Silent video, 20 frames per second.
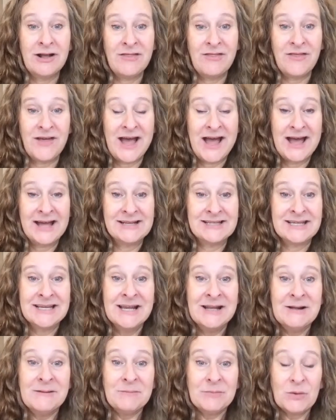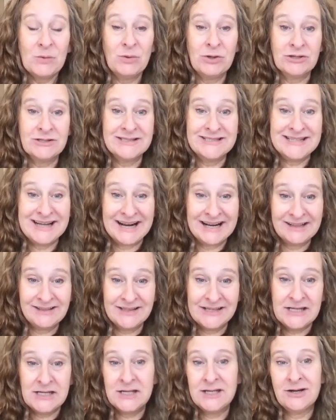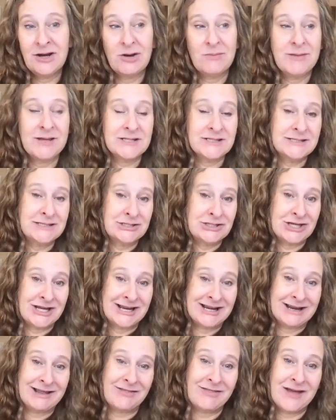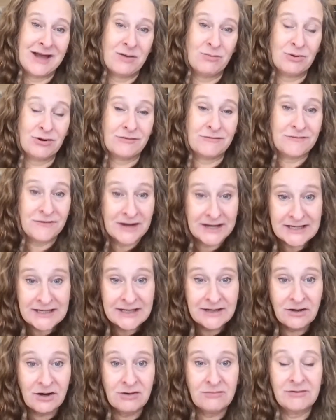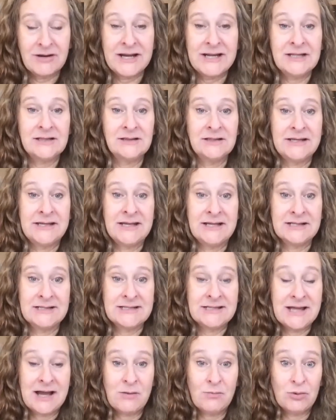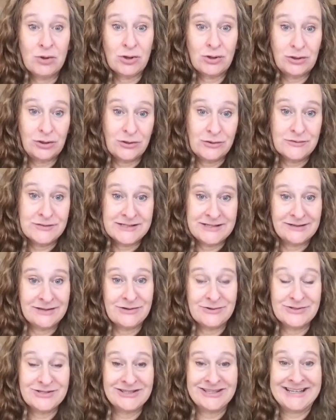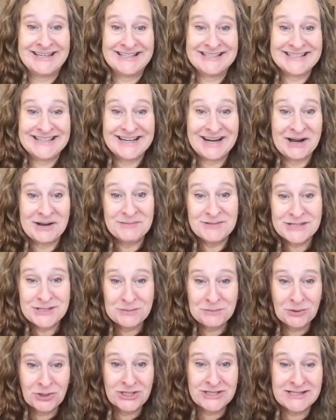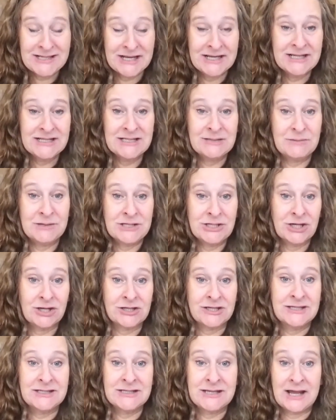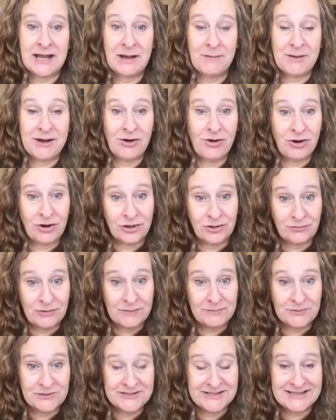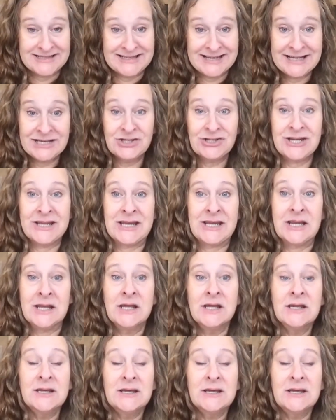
that we're dialing in our messaging, that we're finding our right leads, that we're closing those leads. And I'm super excited to be talking today about art representation.